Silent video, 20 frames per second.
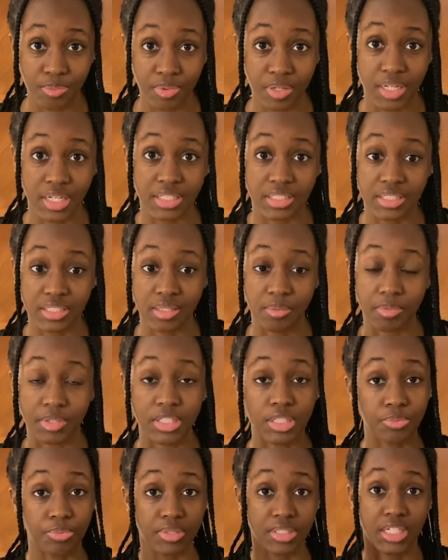it because it's something
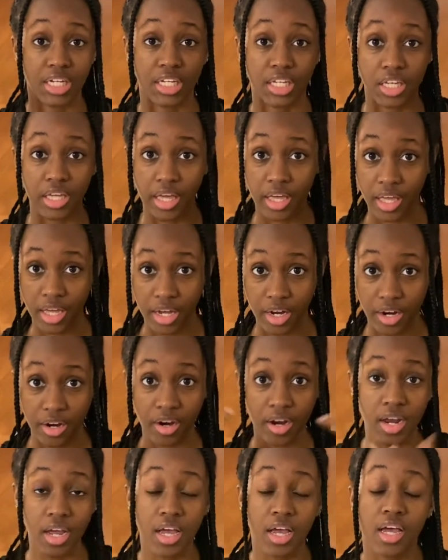to protect your hair.
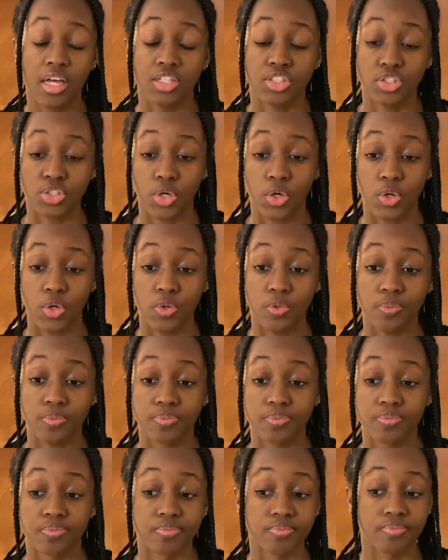So
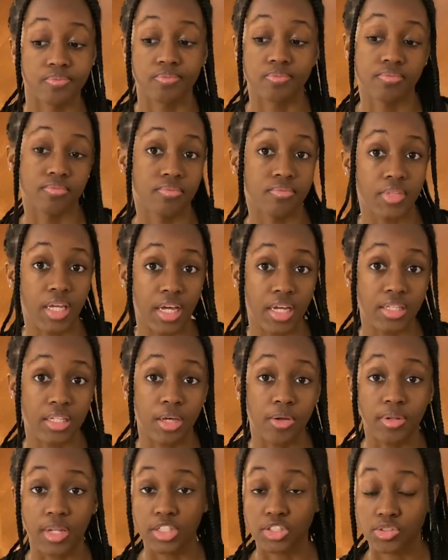yeah,
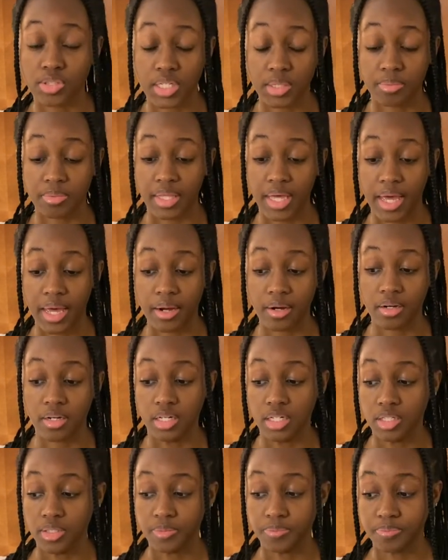they'll let you keep that.
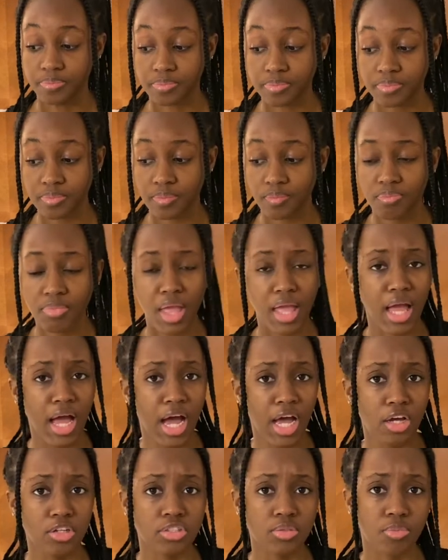
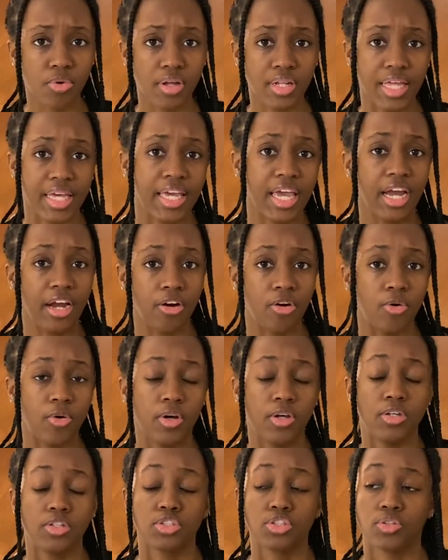I also bought like hair
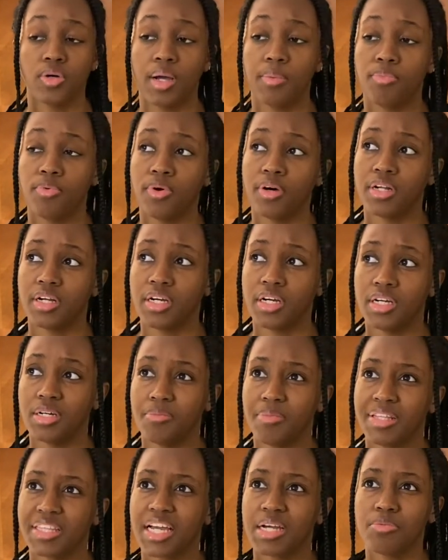oil. So I bought,
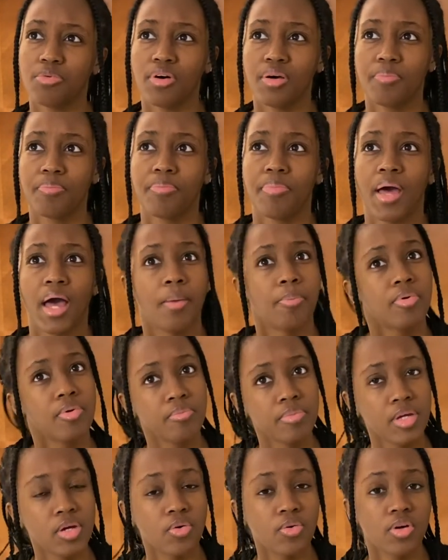I bought
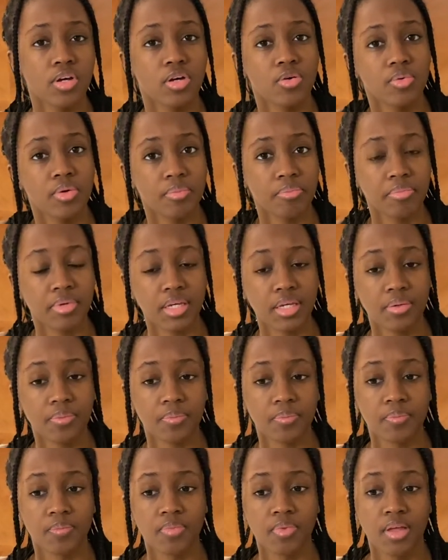peppermint oil with
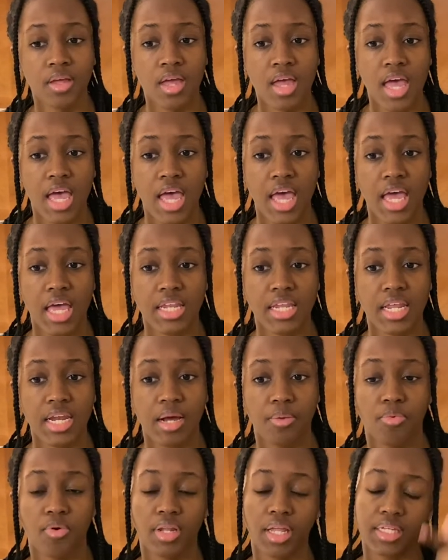me. And then I
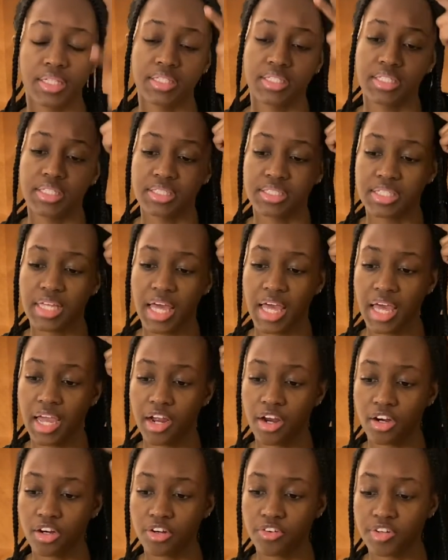bought like this
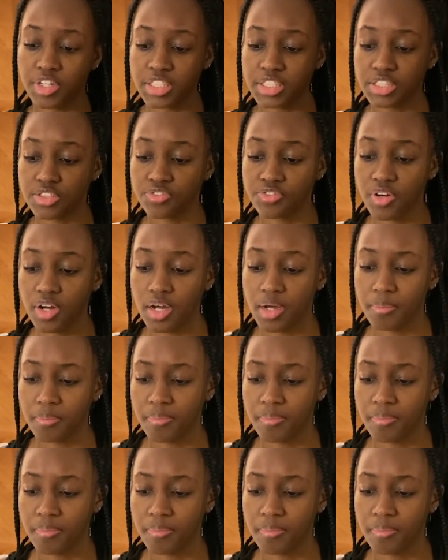hair grease from,